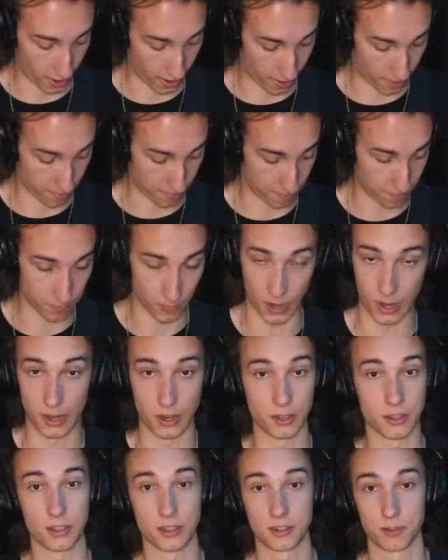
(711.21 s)
and
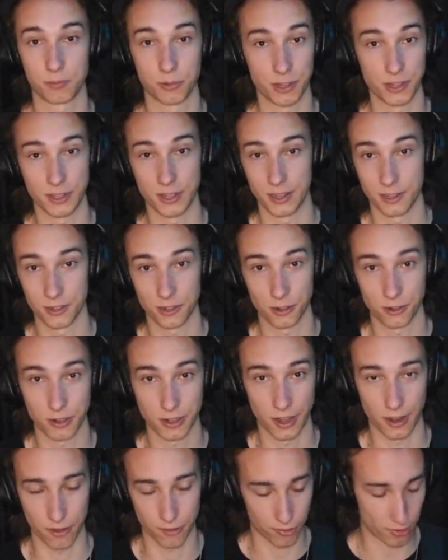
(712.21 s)
then you get to play the
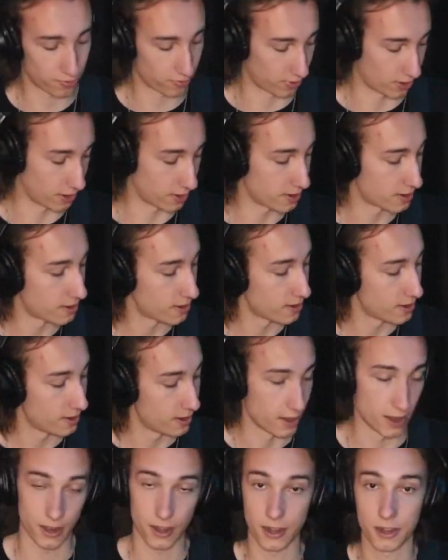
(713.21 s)
intro again for fun,
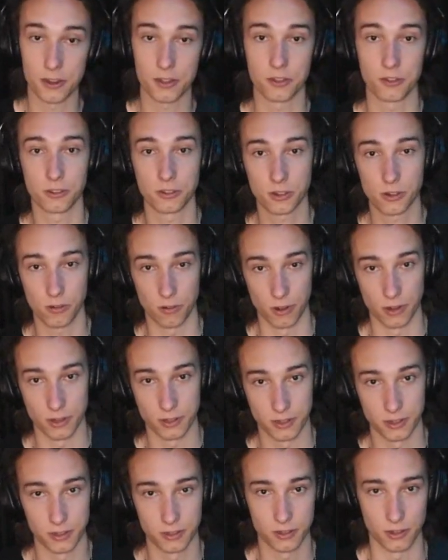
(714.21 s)
and then you go to the
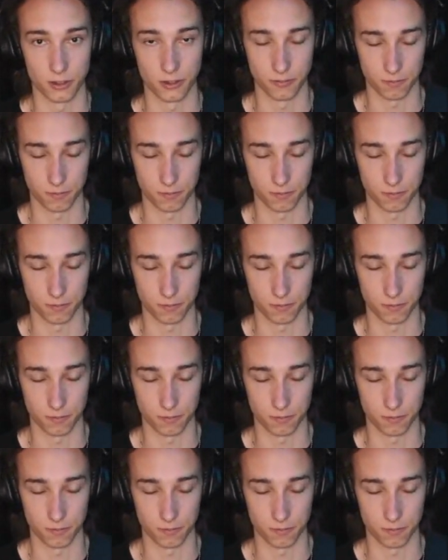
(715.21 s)
chorus.